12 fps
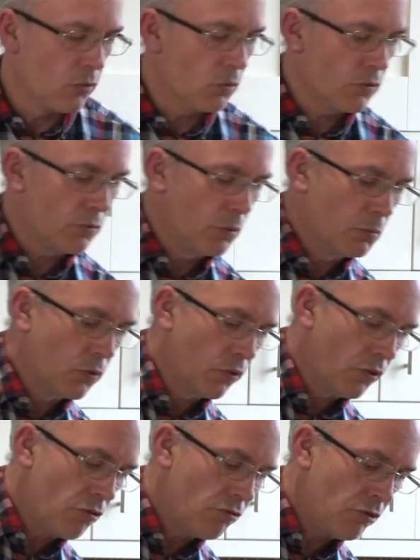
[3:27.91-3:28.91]
What's one more
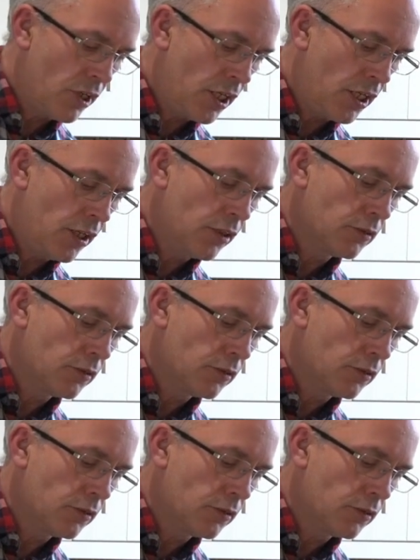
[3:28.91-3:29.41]
than 3?